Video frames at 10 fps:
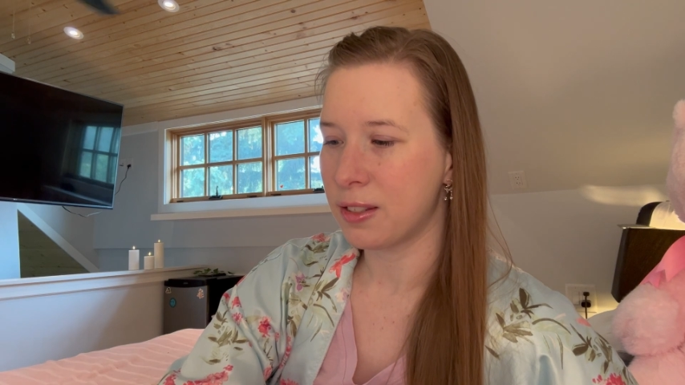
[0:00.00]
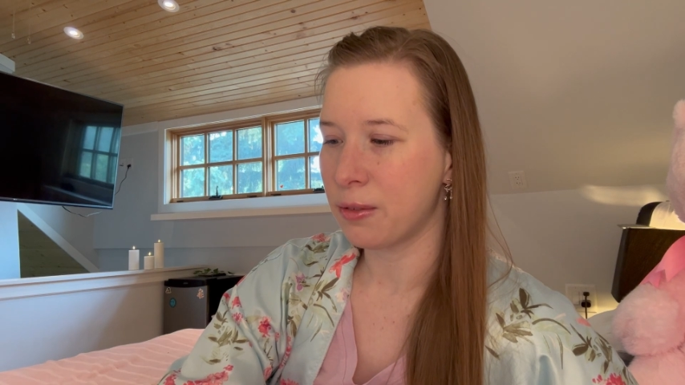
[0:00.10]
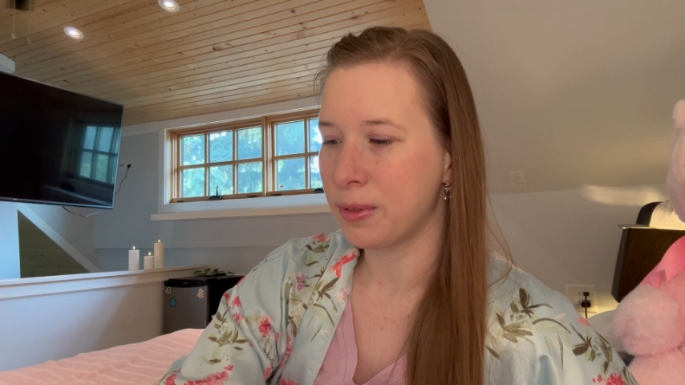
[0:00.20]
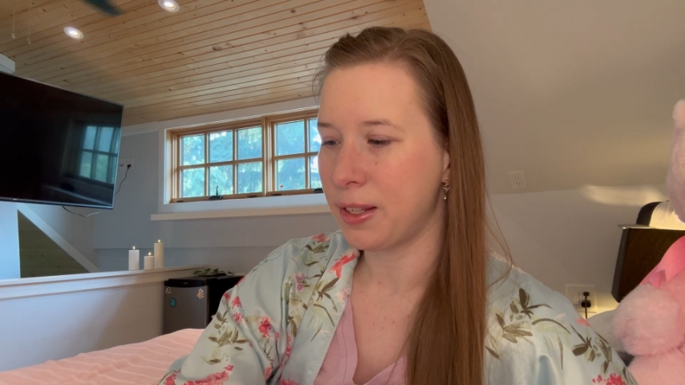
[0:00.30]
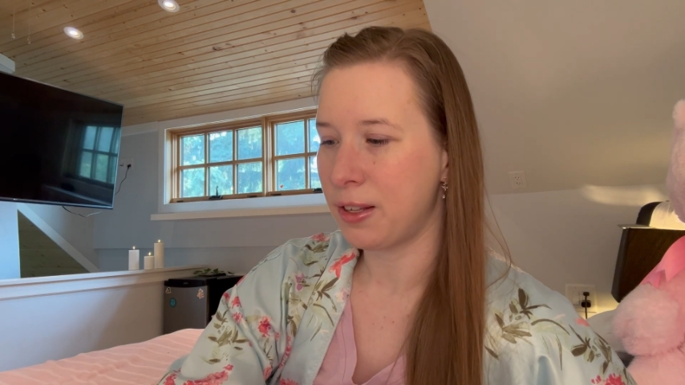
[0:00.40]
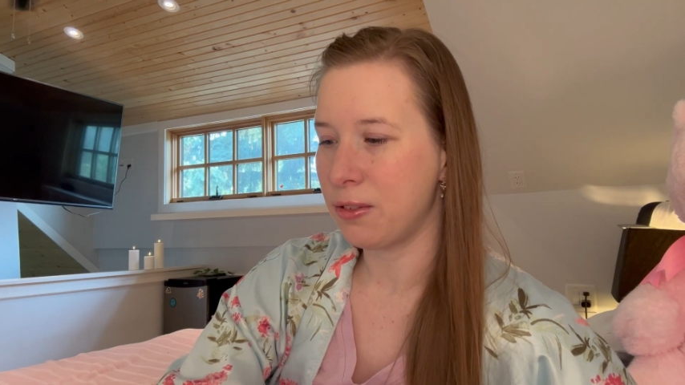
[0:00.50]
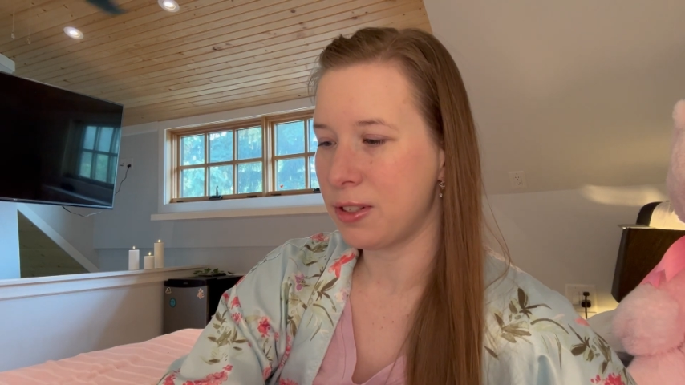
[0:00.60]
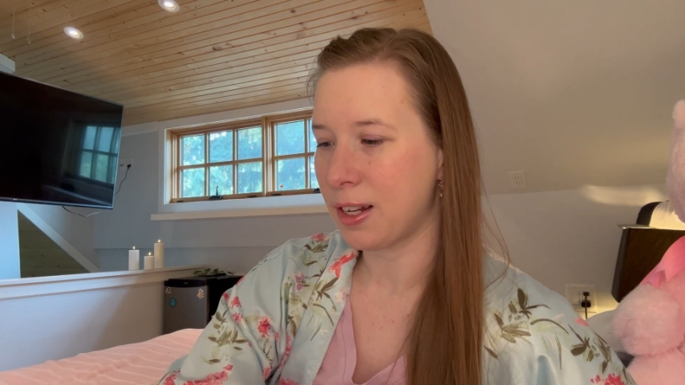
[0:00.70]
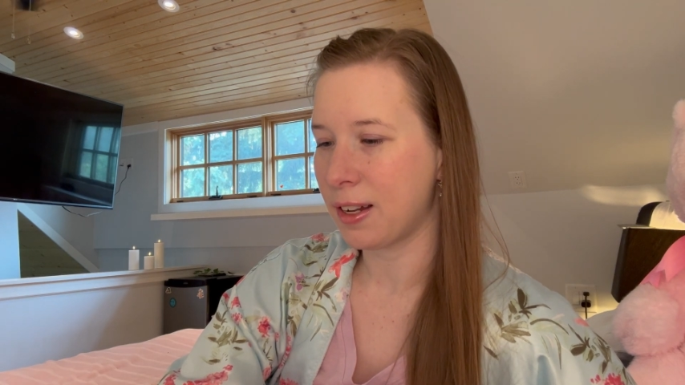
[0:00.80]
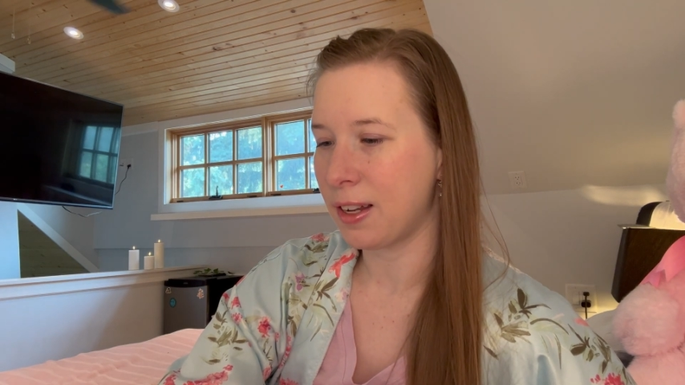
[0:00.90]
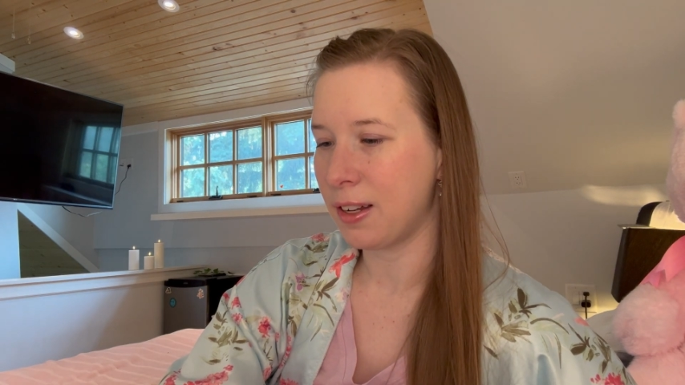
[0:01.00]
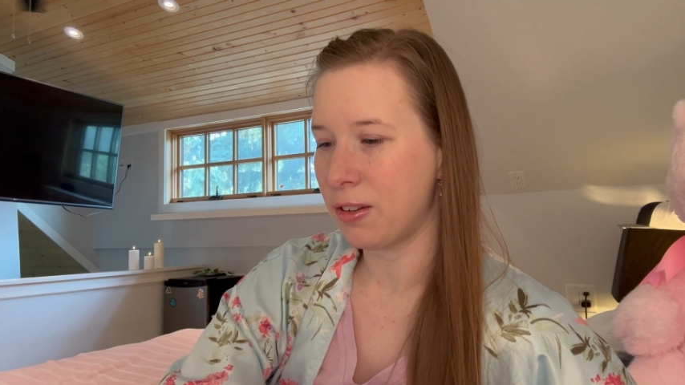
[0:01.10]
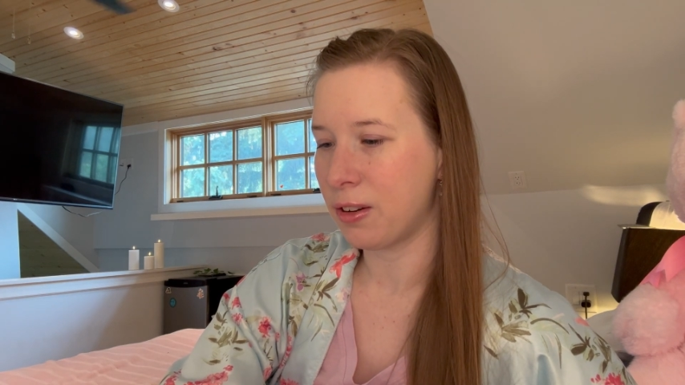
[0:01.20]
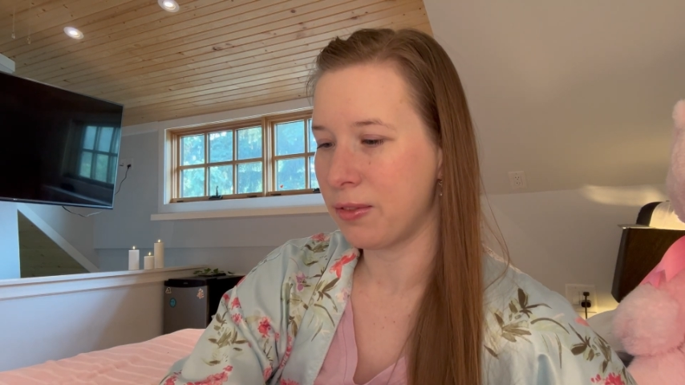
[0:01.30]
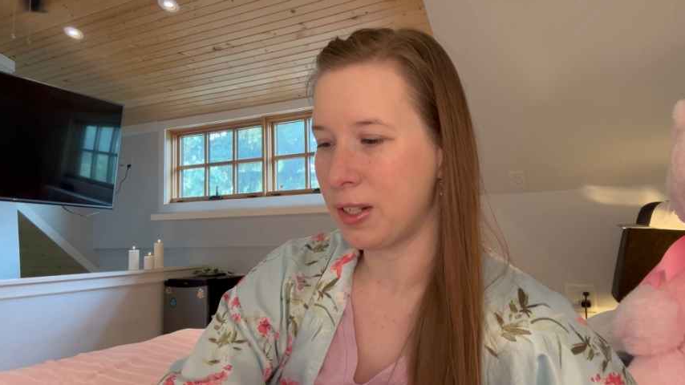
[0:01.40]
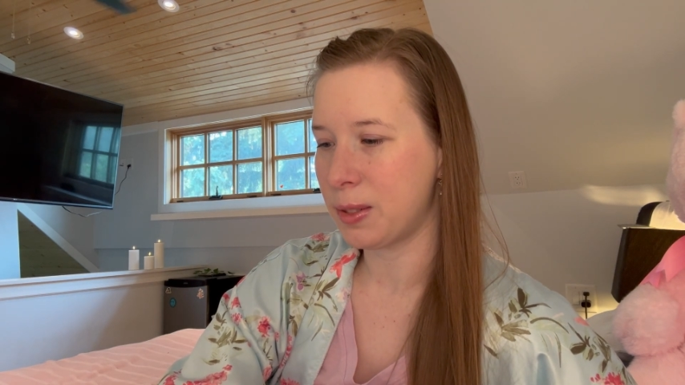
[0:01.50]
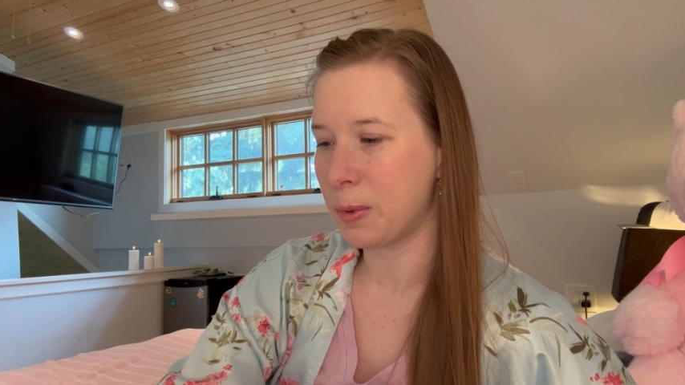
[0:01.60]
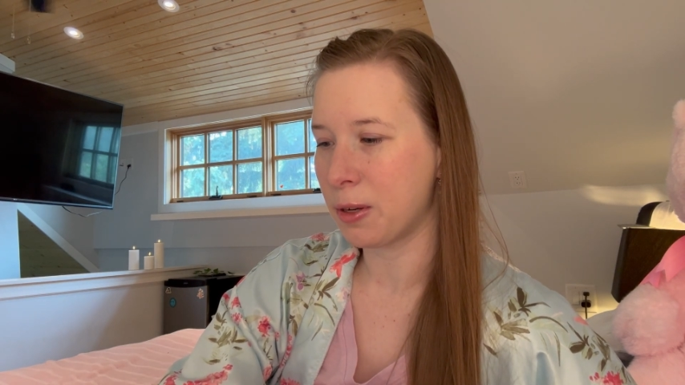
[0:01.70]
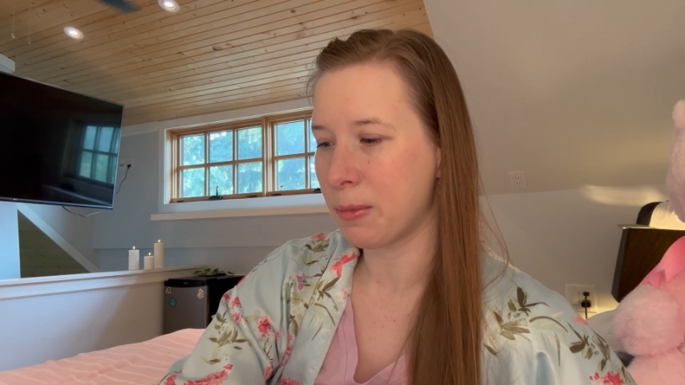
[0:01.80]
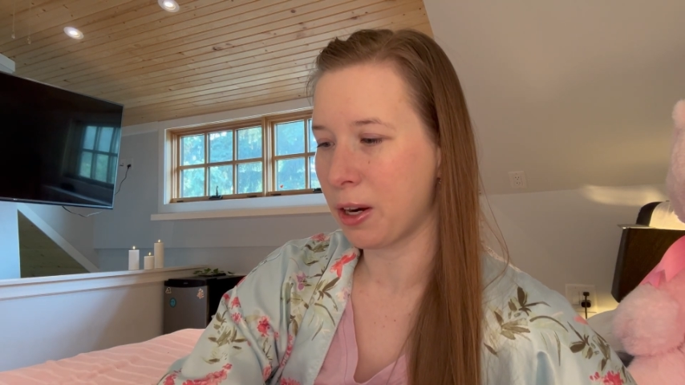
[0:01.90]
a really cute jacket on
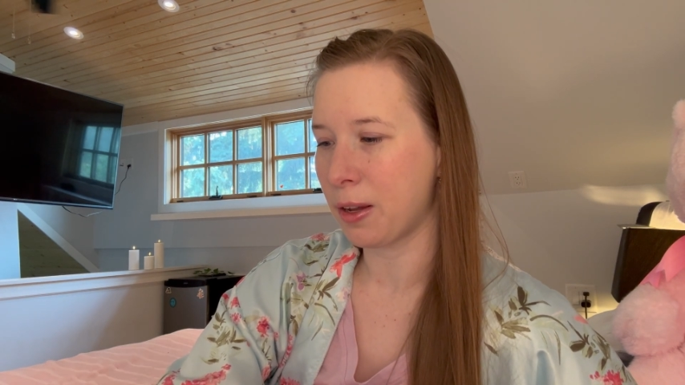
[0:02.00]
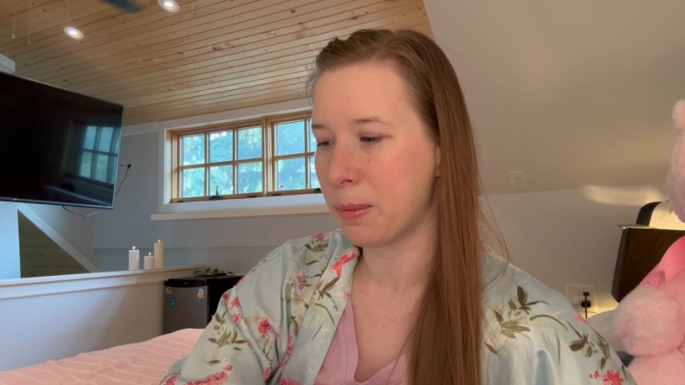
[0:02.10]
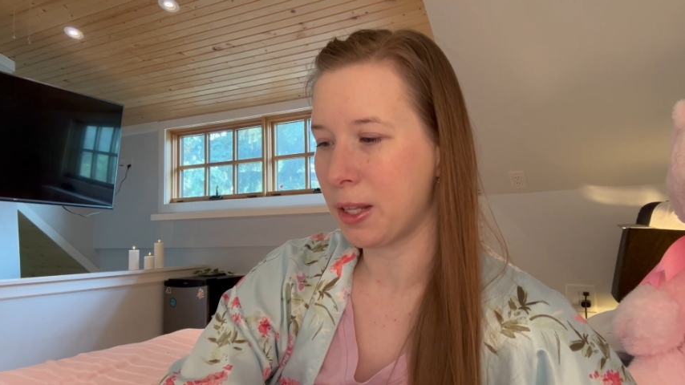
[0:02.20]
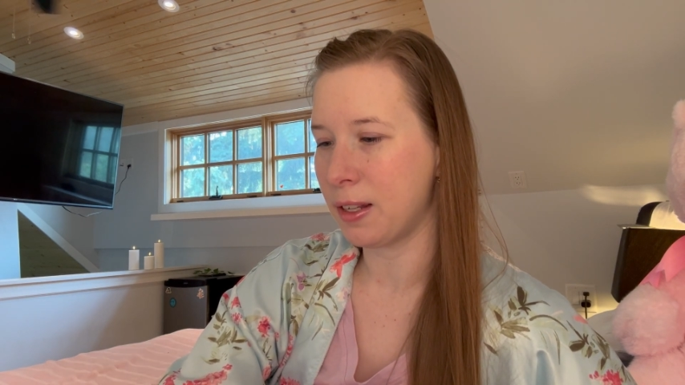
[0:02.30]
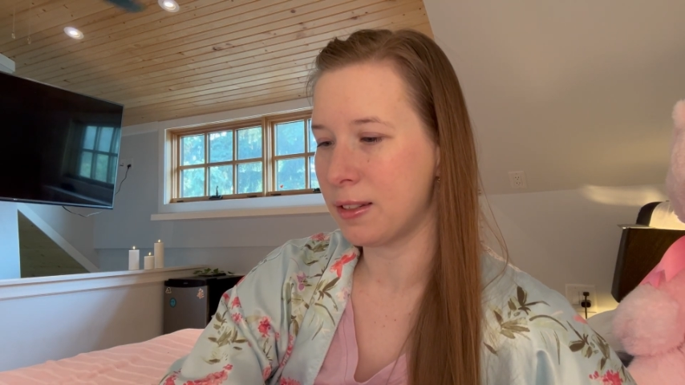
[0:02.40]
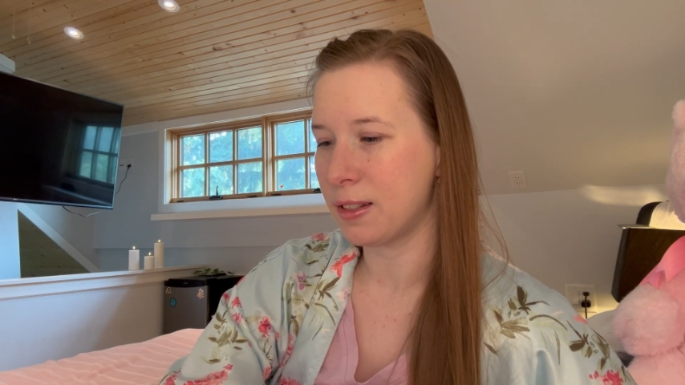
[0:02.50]
Facebook Marketplace